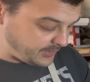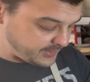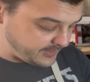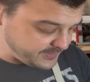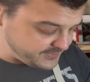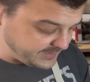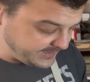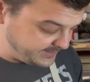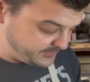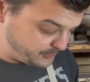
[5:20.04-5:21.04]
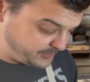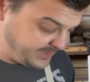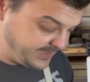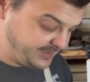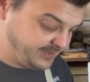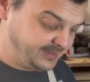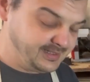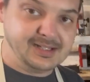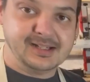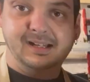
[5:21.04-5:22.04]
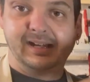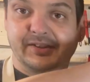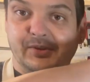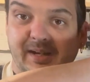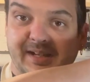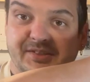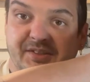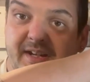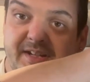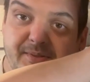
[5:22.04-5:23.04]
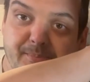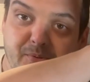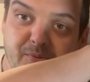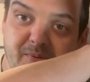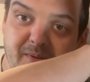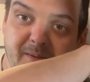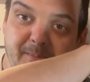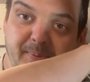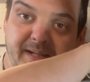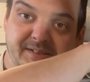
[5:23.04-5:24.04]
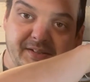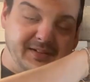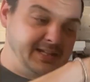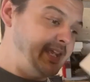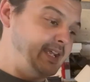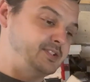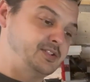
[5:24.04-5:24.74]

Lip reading: So if I stack these all together, that's quite a sizable piece of kit.